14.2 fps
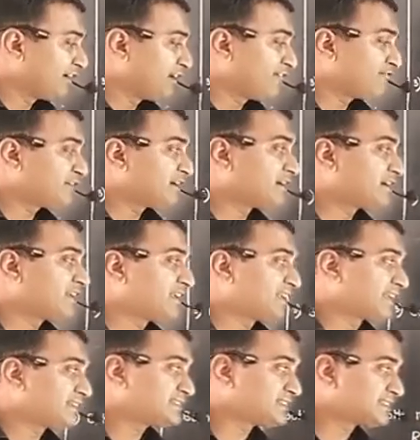definitely
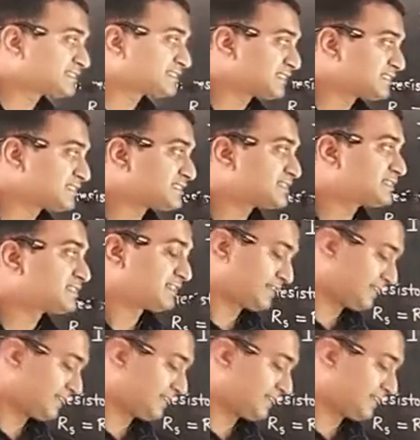resistance